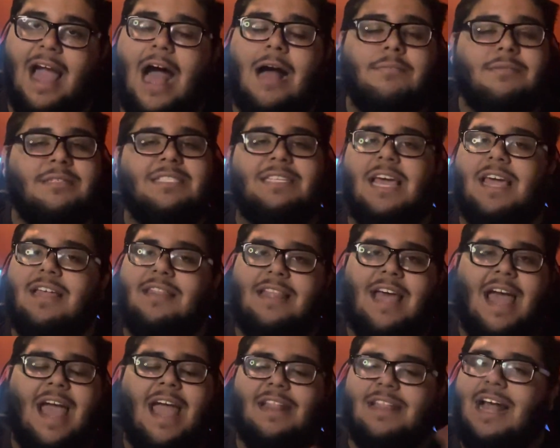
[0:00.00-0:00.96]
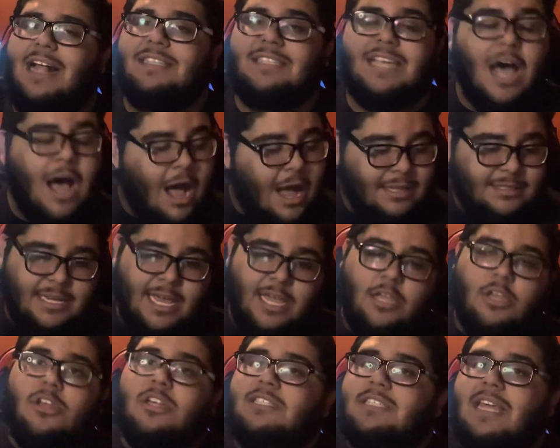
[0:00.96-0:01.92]
I'm saying that, and that's a hot take.
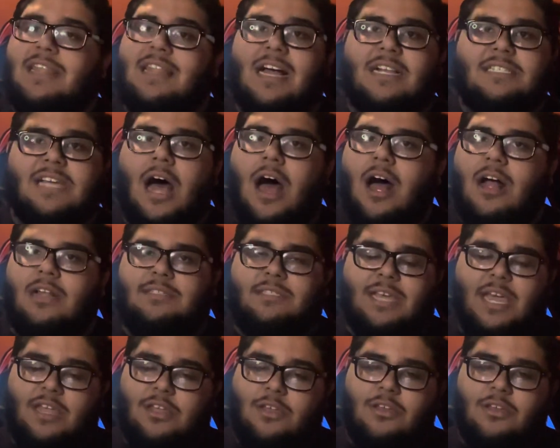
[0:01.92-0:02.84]
You can say that's a hot take.